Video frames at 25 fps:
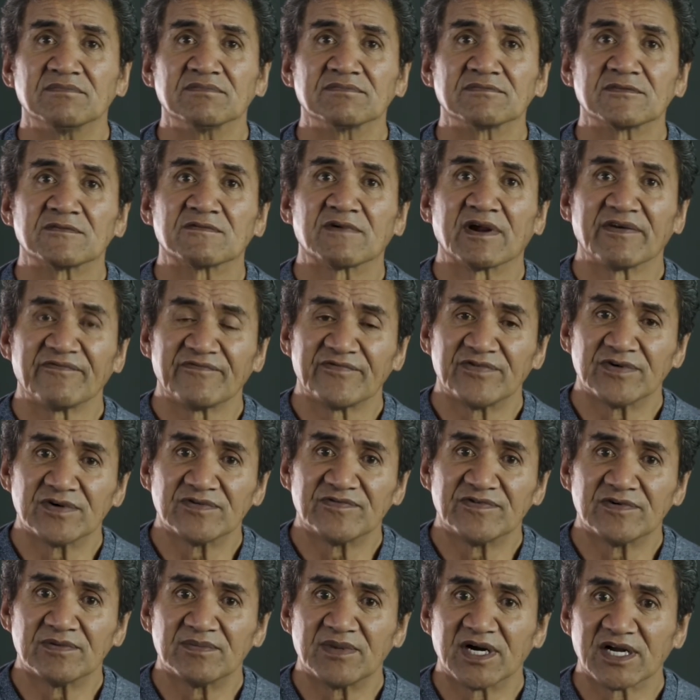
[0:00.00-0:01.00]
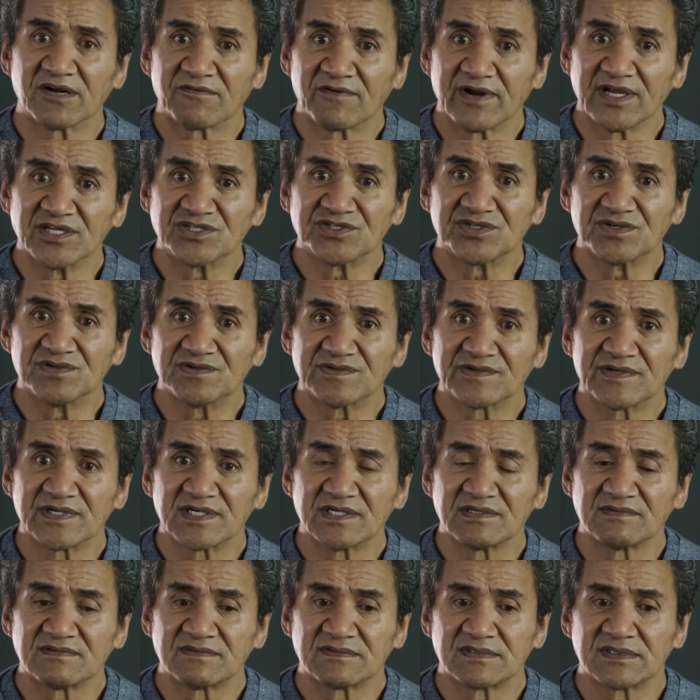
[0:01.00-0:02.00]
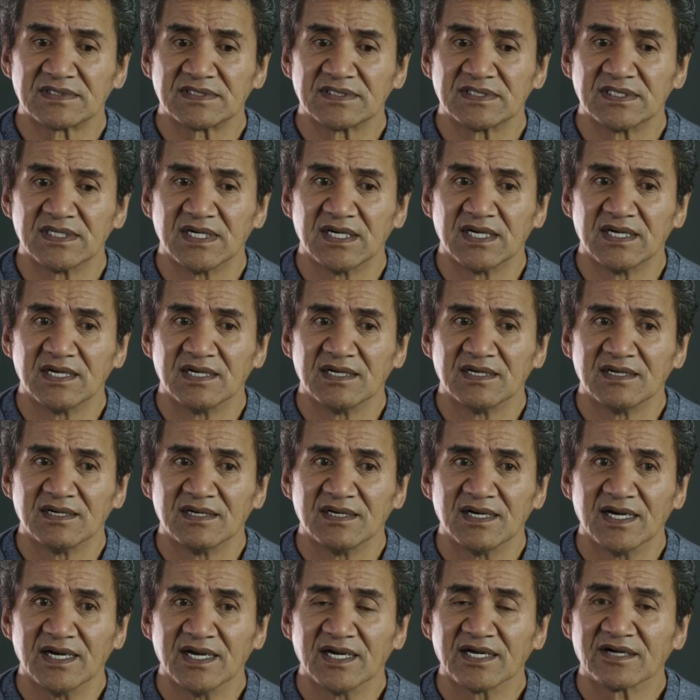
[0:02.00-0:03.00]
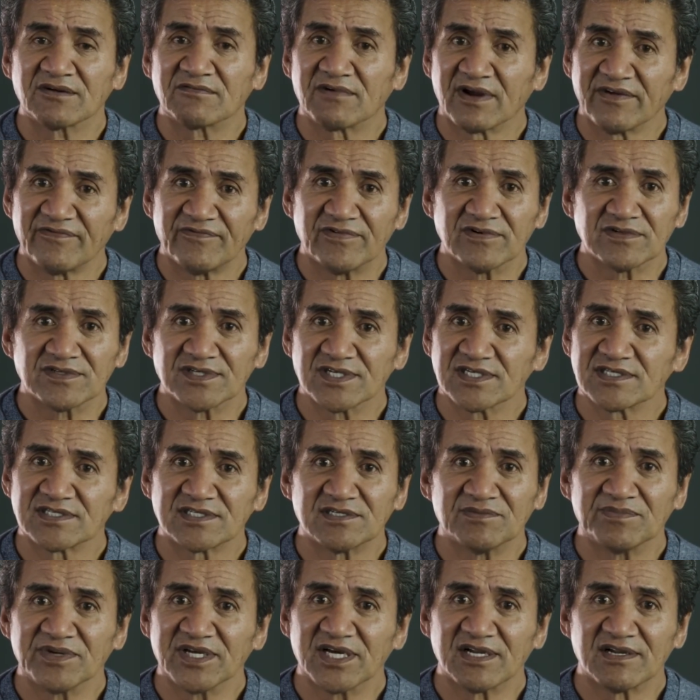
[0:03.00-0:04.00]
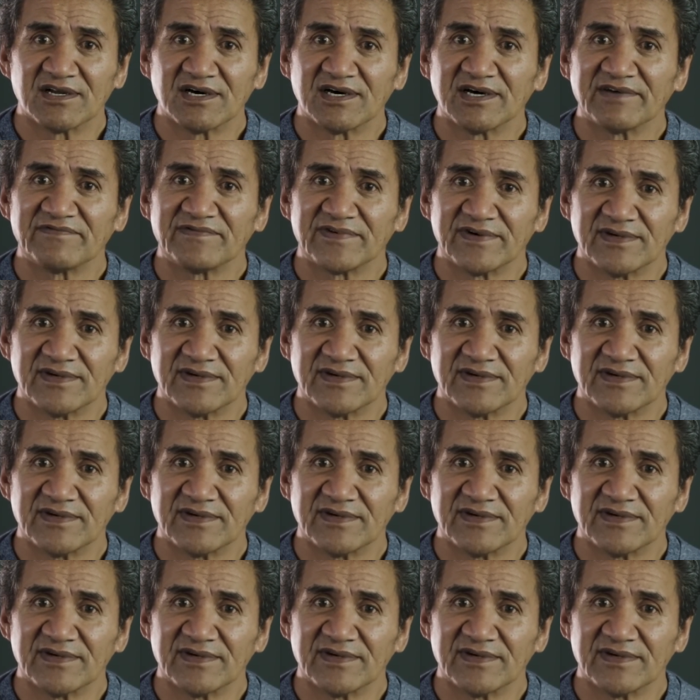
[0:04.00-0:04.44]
Grateful for my grandchildren. And grateful just to be alive.